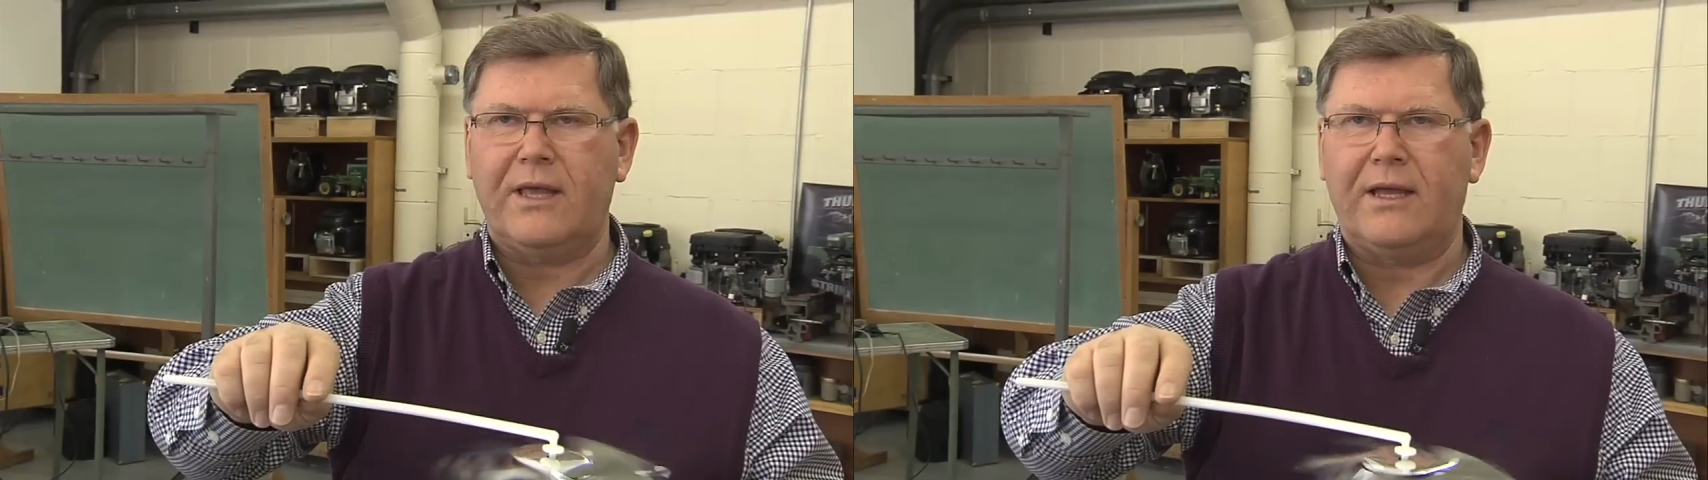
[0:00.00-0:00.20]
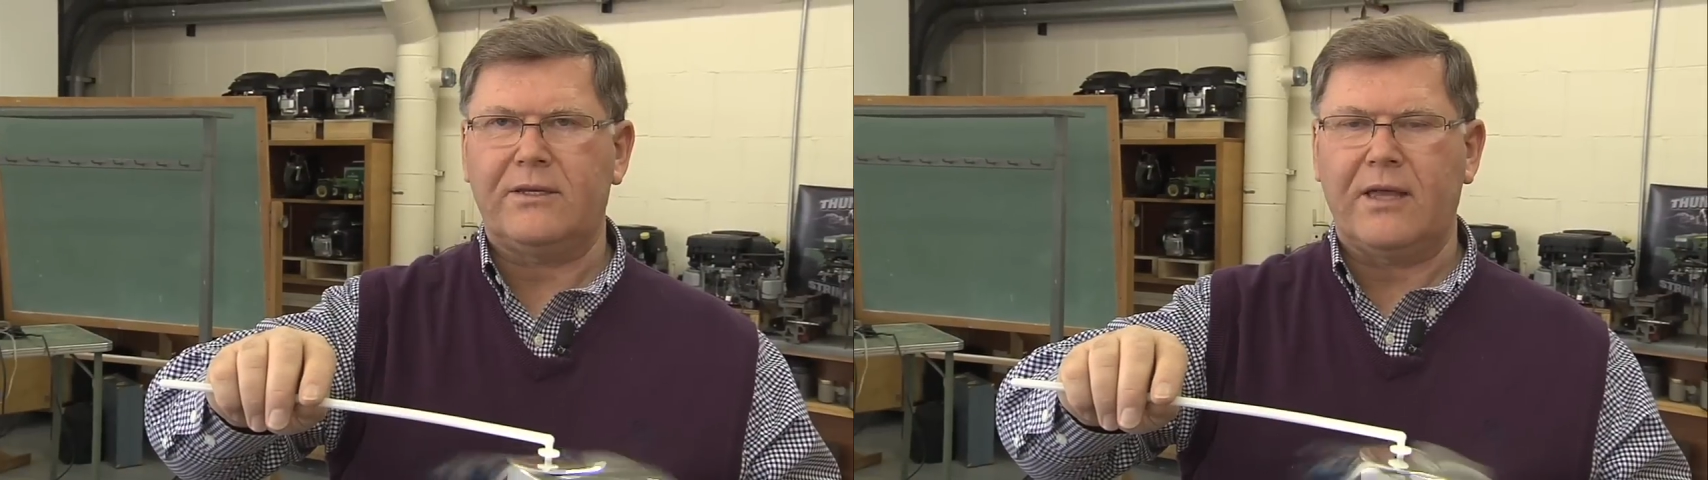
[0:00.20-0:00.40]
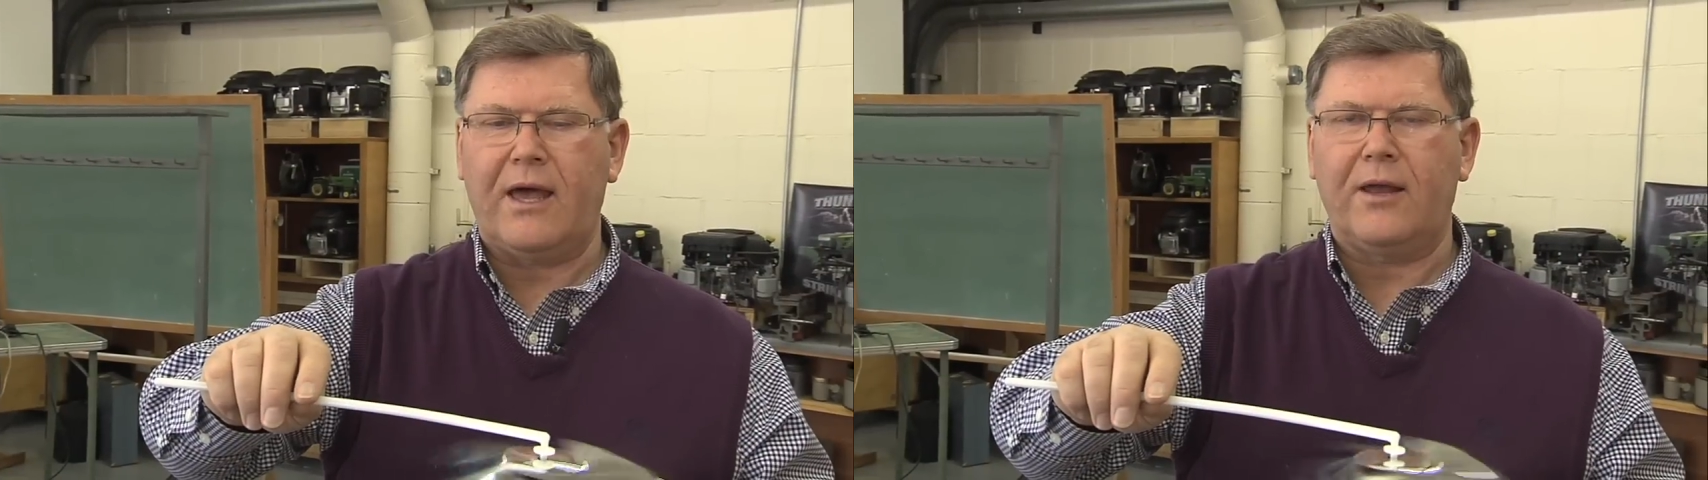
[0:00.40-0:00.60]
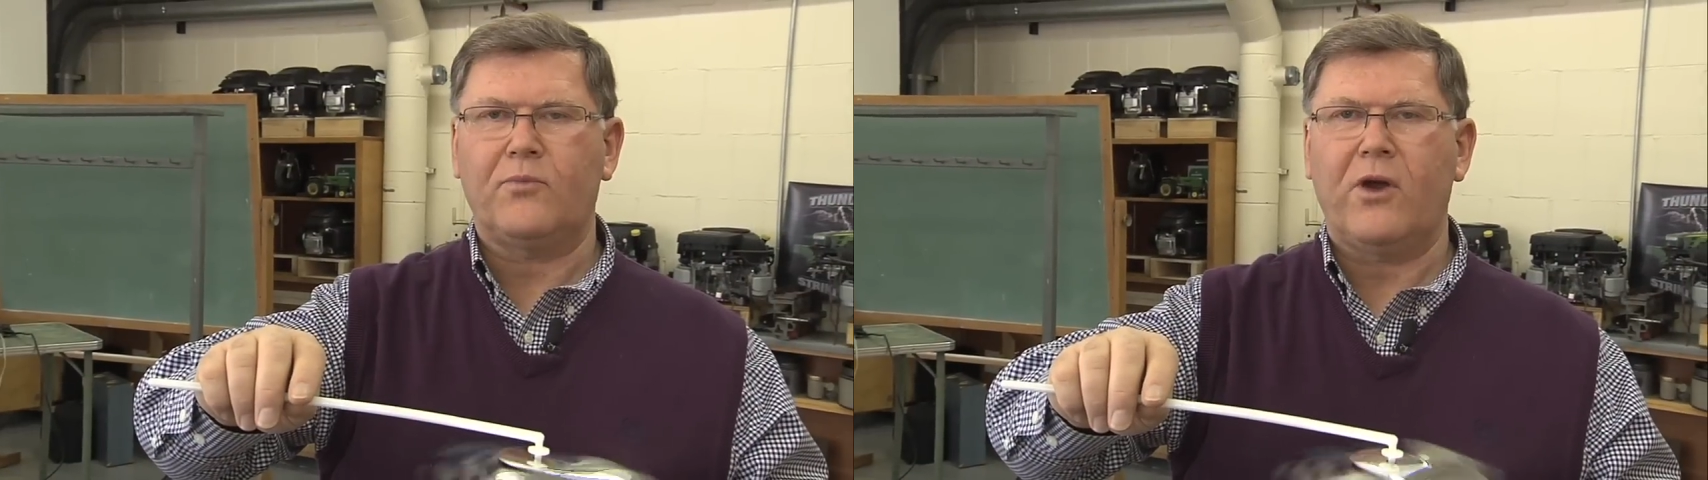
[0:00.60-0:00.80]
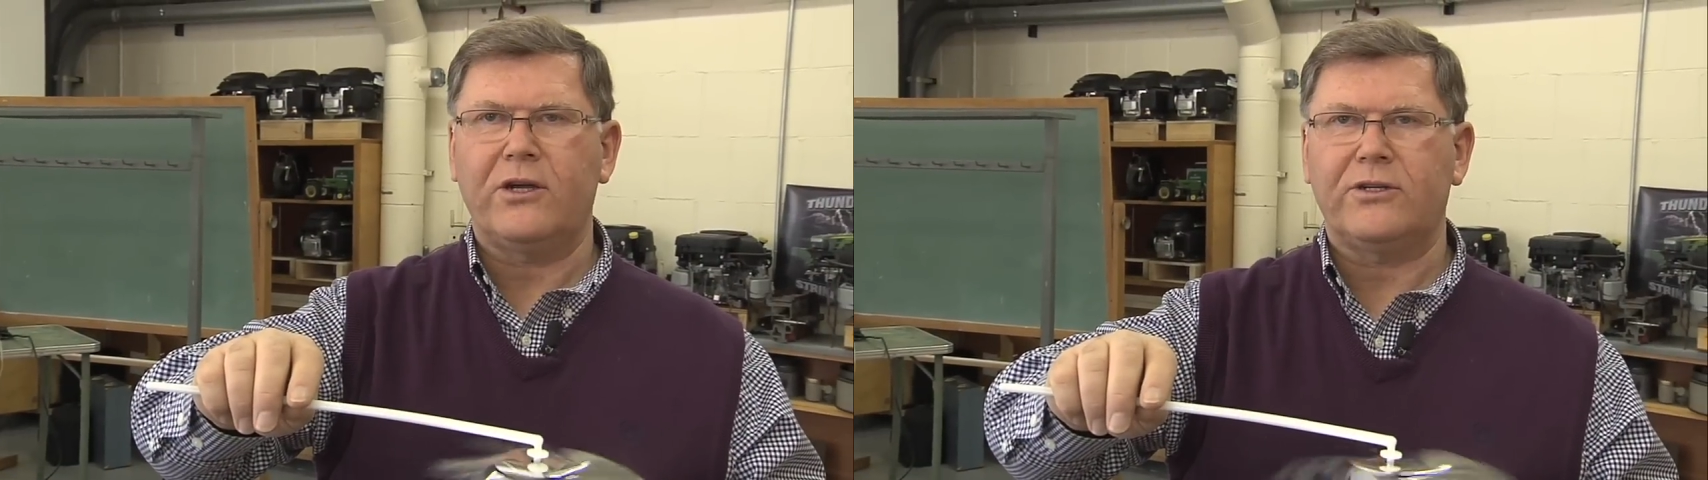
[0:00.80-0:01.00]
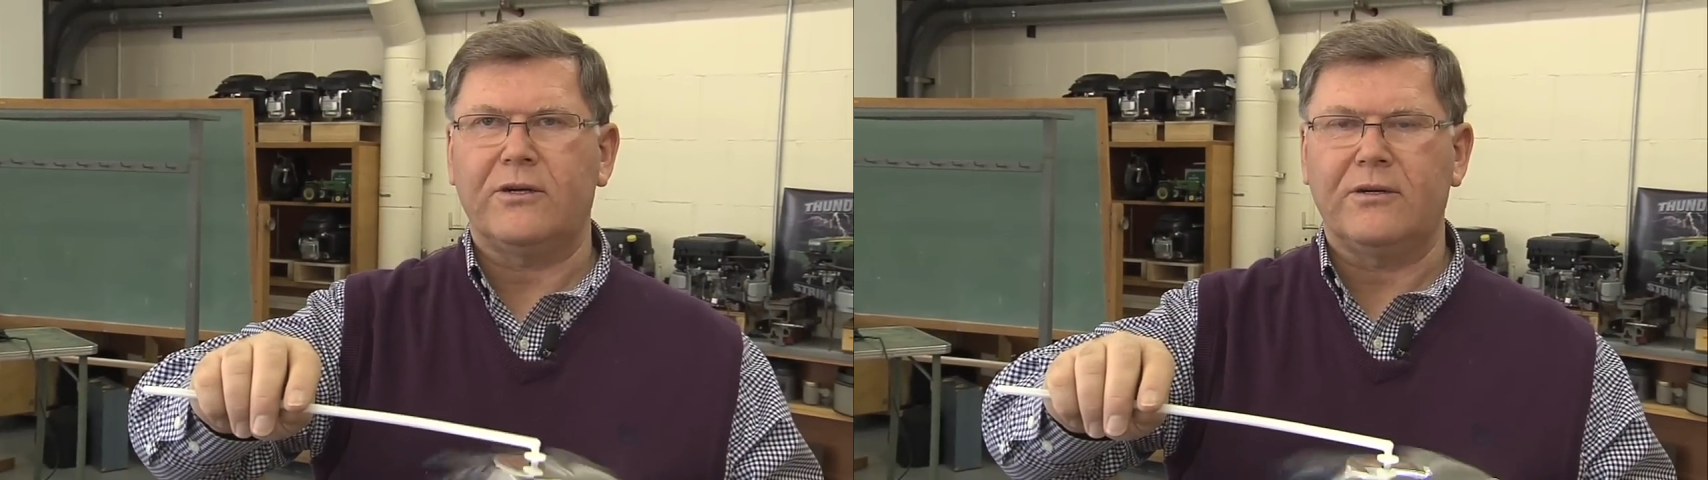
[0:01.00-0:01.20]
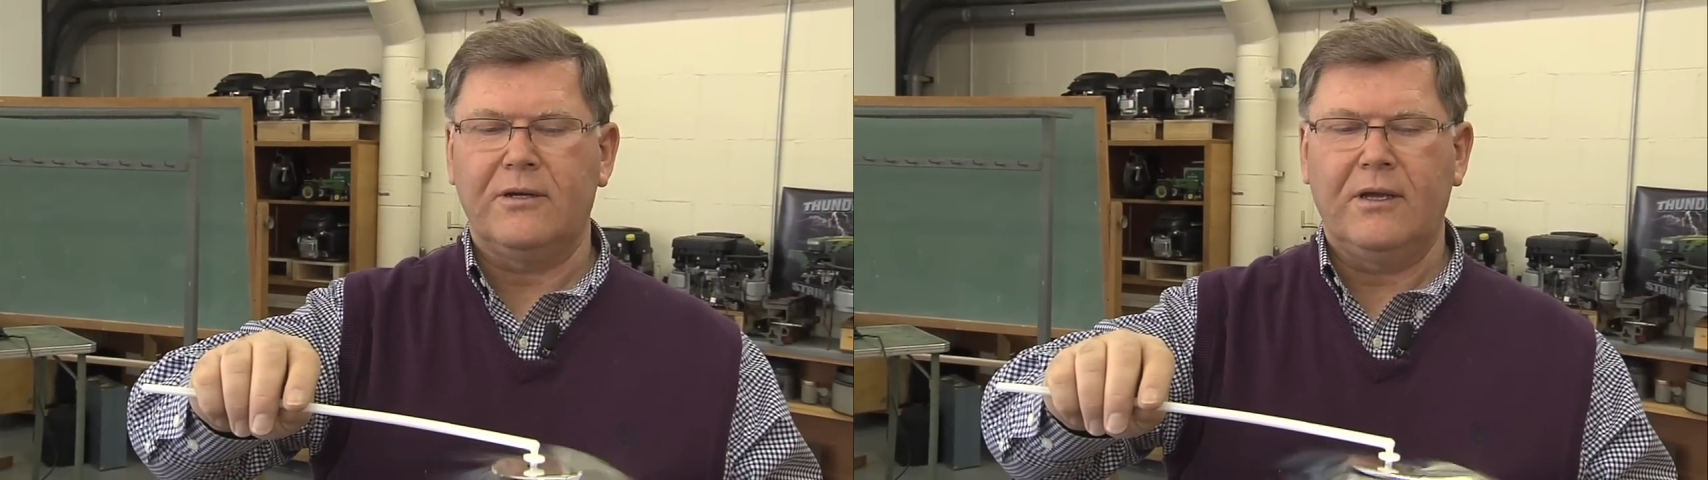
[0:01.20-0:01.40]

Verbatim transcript: that static pressure.